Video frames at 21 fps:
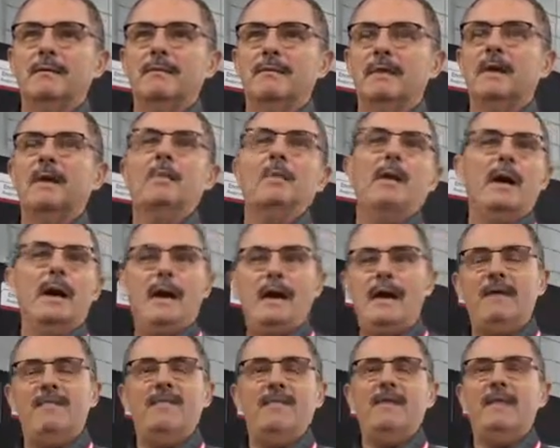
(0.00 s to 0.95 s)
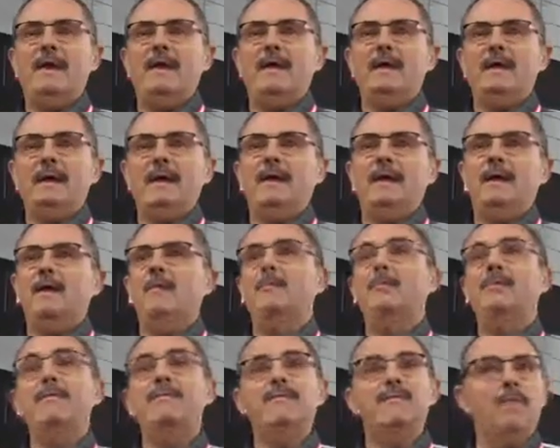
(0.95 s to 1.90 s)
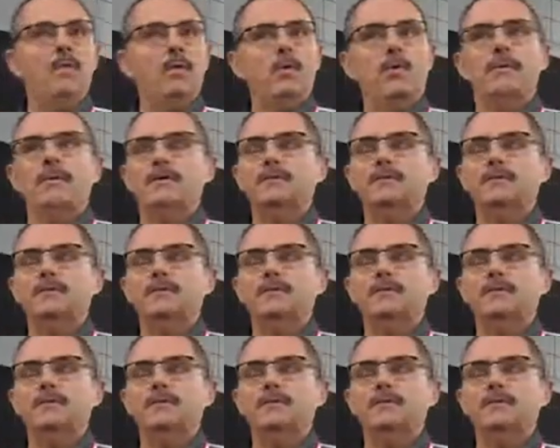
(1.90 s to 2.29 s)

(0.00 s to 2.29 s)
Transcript: Think about having that data before